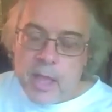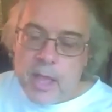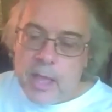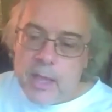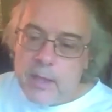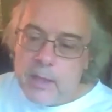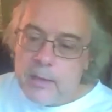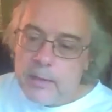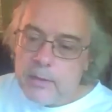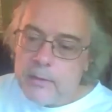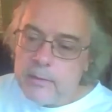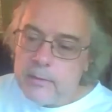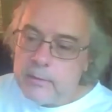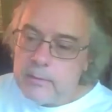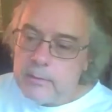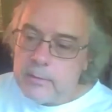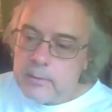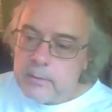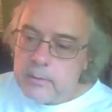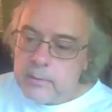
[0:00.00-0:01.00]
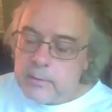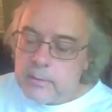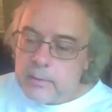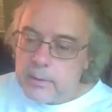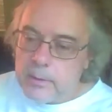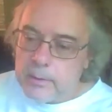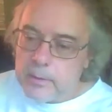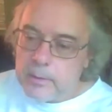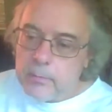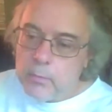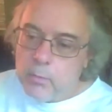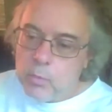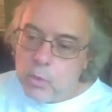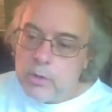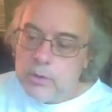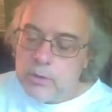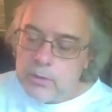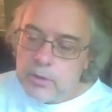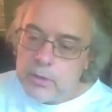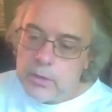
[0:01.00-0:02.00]
And um,
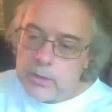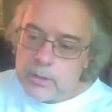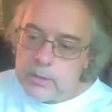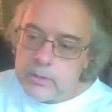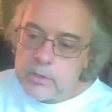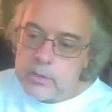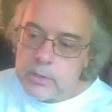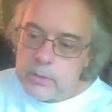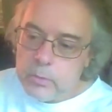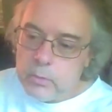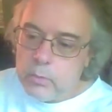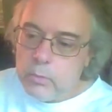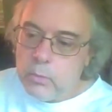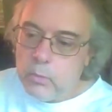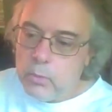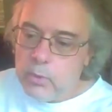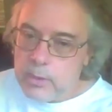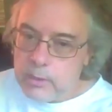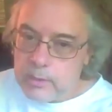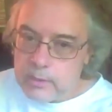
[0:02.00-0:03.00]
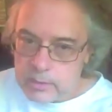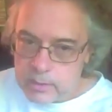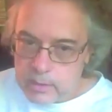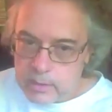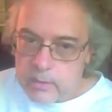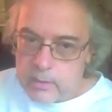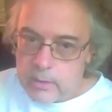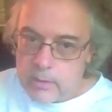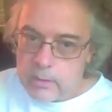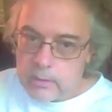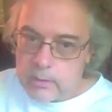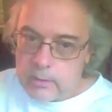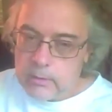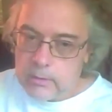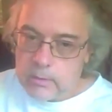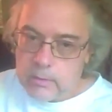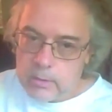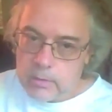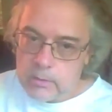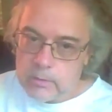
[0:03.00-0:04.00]
one of the things that we see that, that,
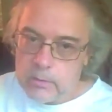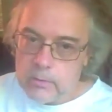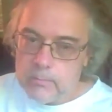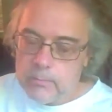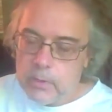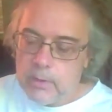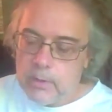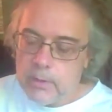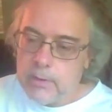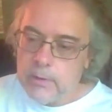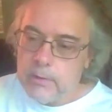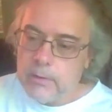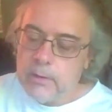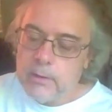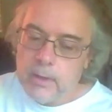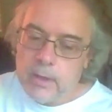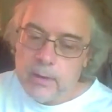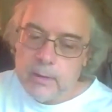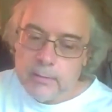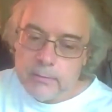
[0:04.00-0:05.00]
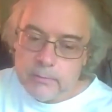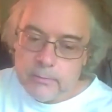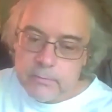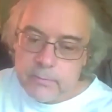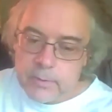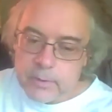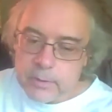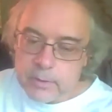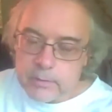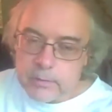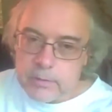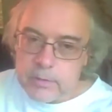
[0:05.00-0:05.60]
that uh, a lot of uh,